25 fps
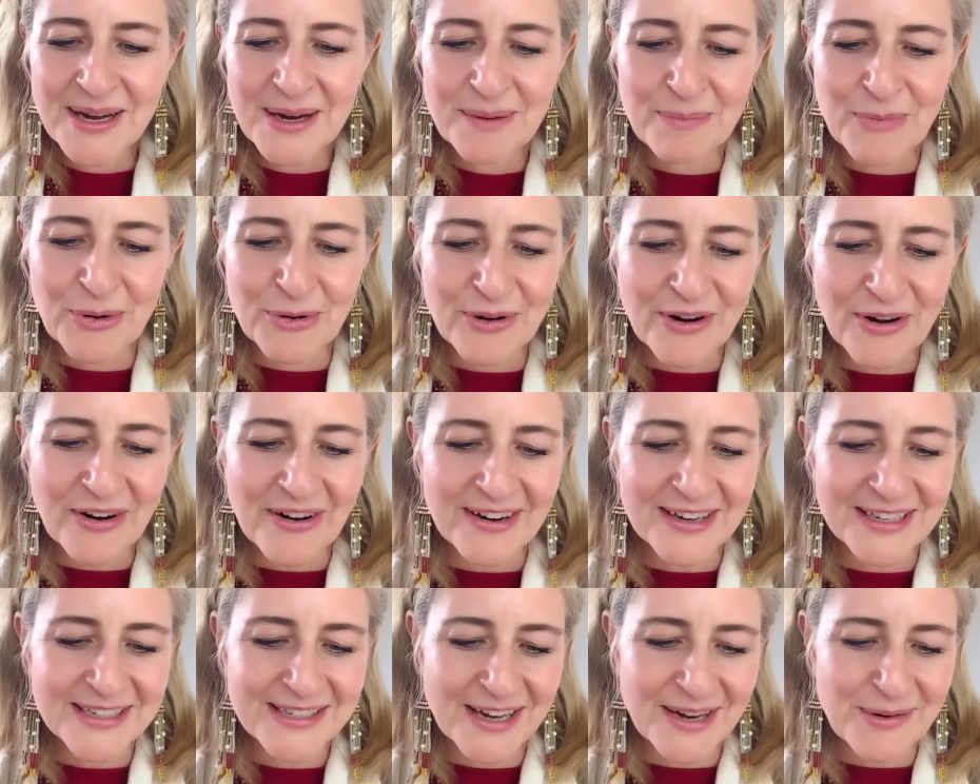
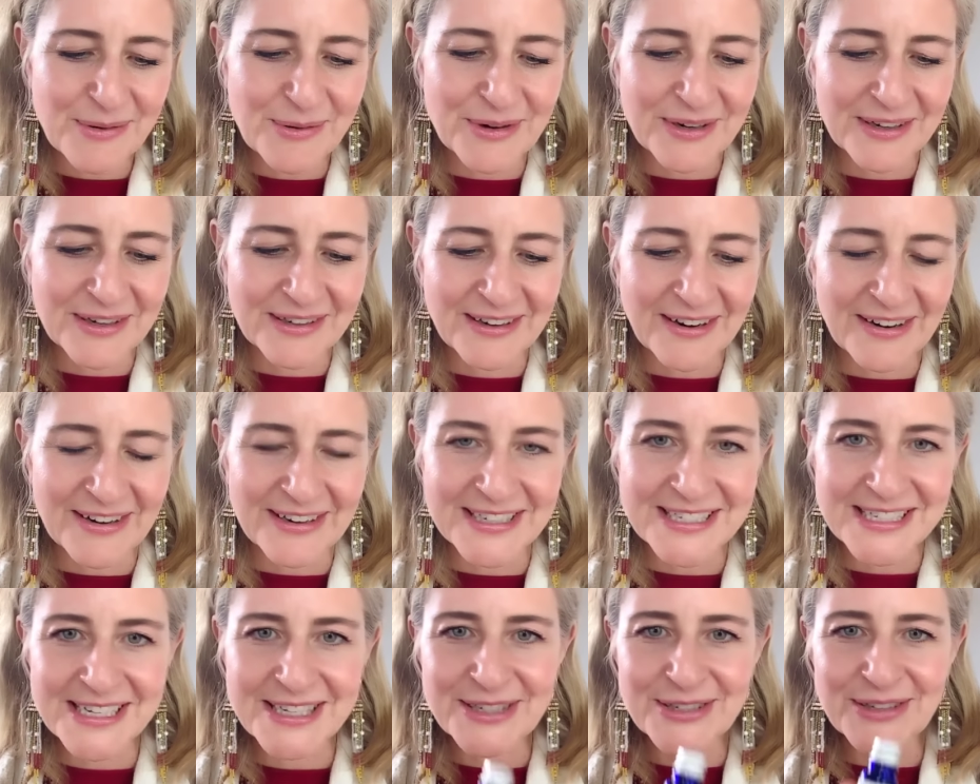Monara.org, our
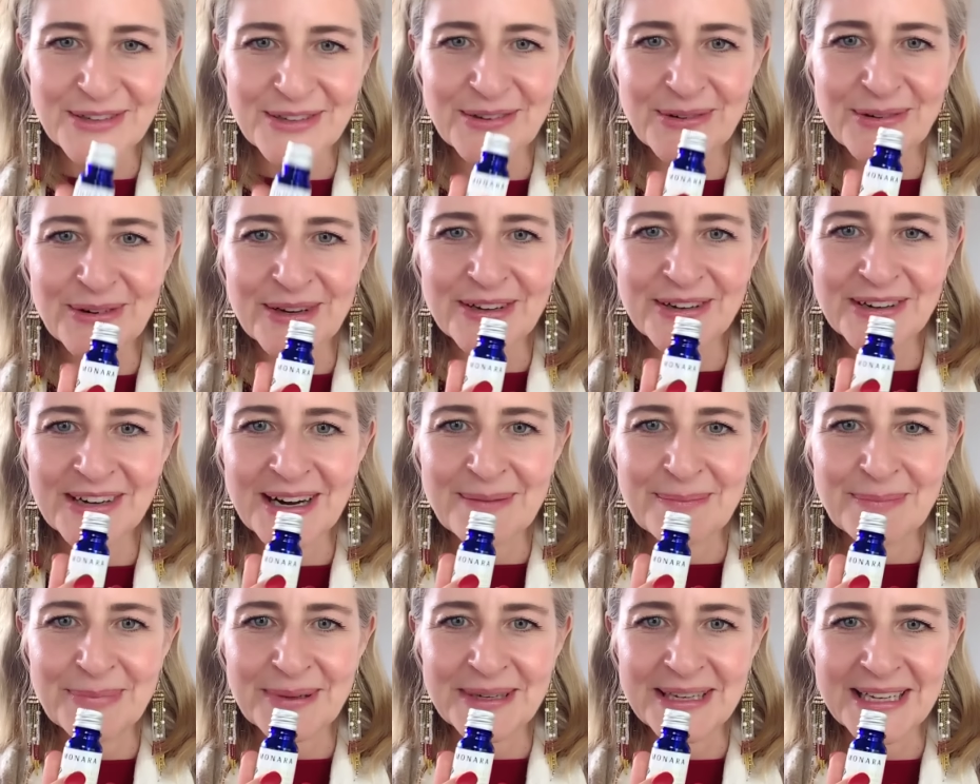essential oil
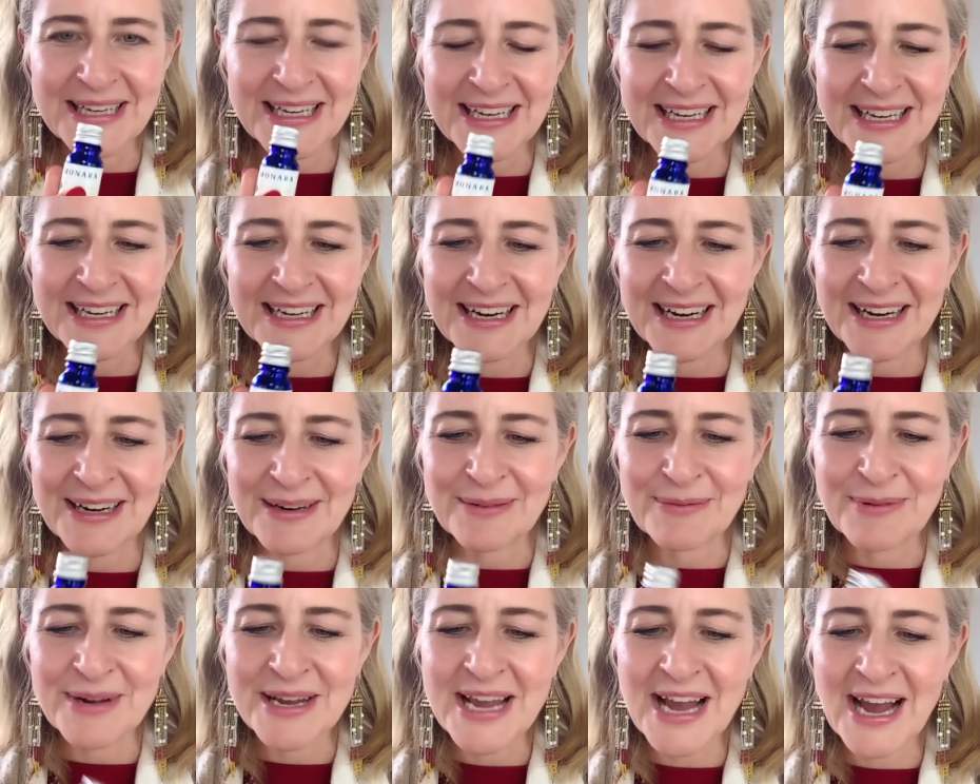company,
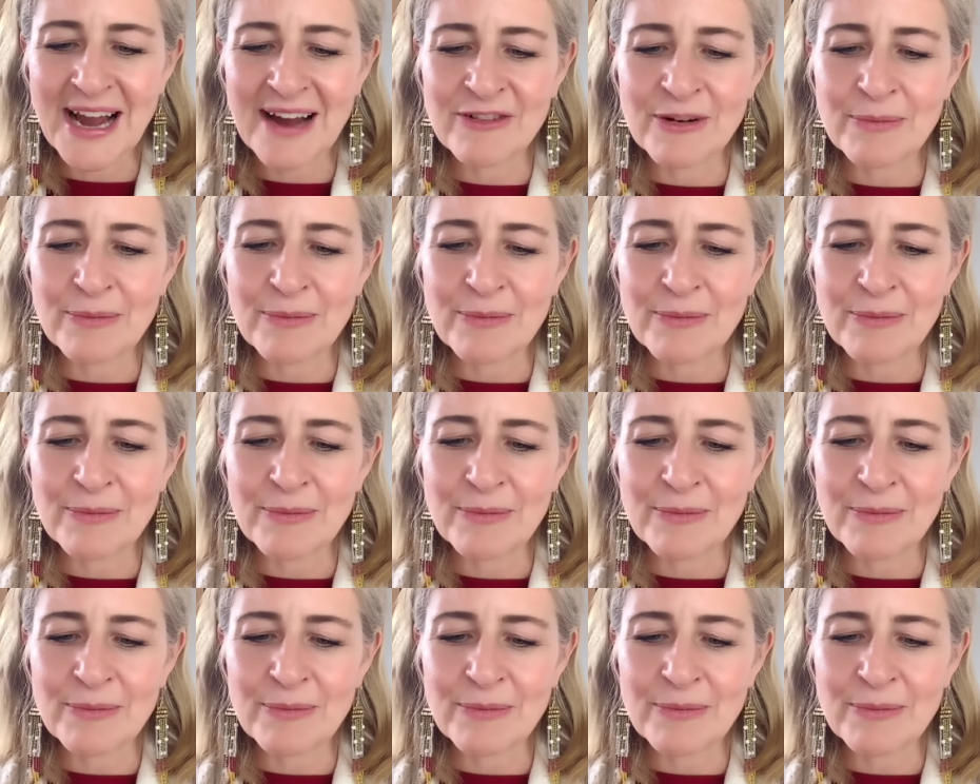we have a